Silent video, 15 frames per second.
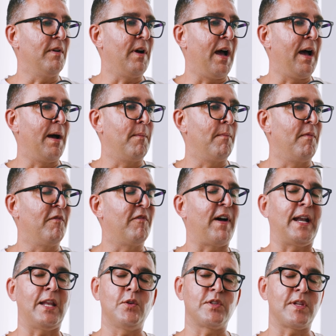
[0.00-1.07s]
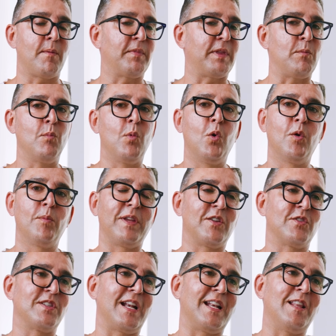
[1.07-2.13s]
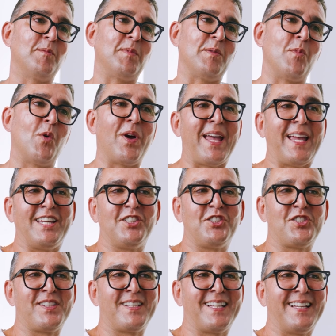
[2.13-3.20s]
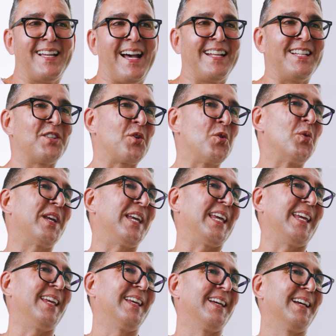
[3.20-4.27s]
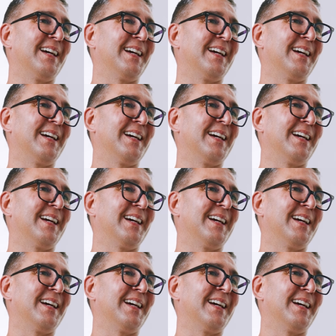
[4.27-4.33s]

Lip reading: value something more because it's a little bit more aged and it's cookie,